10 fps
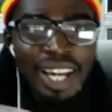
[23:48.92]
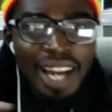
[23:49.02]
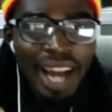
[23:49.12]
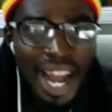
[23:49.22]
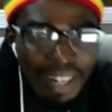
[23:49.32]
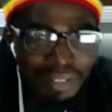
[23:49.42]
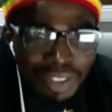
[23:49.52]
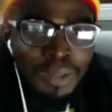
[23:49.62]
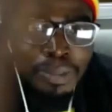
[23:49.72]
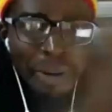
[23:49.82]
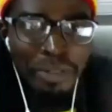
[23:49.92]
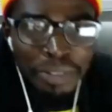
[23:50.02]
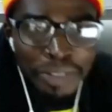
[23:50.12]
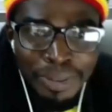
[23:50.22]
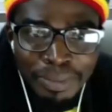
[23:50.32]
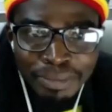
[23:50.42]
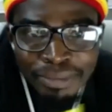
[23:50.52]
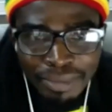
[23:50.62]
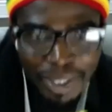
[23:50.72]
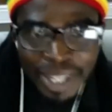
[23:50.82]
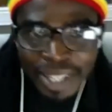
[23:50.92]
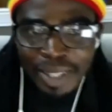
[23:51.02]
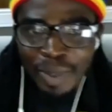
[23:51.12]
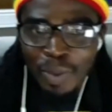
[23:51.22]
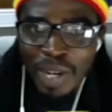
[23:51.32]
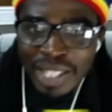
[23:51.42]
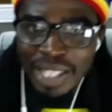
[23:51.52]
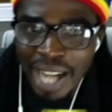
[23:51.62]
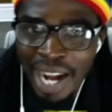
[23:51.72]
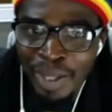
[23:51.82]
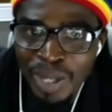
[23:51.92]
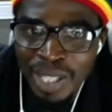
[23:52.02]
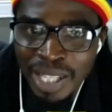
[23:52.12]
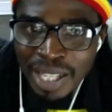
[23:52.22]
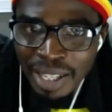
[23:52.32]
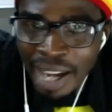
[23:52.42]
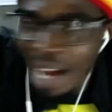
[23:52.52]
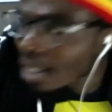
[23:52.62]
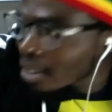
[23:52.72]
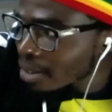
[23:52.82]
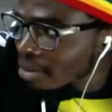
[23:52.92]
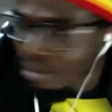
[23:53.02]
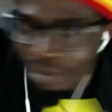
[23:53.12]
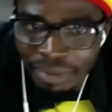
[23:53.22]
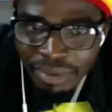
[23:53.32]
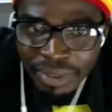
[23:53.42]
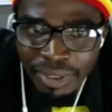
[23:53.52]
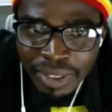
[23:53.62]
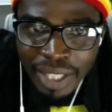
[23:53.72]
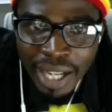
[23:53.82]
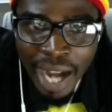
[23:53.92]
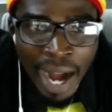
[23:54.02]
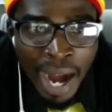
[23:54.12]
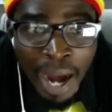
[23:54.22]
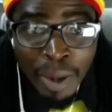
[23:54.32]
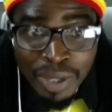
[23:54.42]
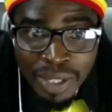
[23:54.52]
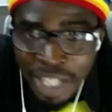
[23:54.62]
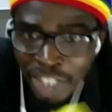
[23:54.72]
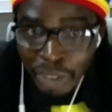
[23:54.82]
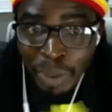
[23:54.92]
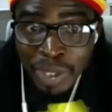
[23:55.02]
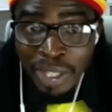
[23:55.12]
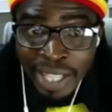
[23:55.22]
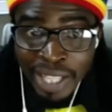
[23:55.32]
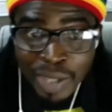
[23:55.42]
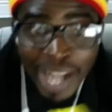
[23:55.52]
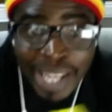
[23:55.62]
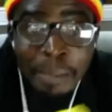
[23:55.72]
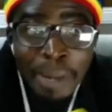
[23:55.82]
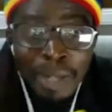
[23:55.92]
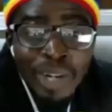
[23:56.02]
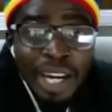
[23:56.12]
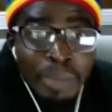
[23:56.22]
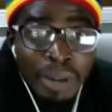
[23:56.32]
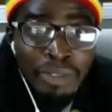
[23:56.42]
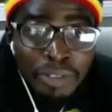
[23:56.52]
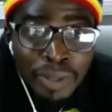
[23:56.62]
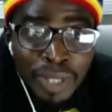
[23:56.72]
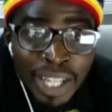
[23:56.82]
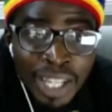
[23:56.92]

I have dropped my fufu, went across her house. She was not there, so I came back to carry my fufu.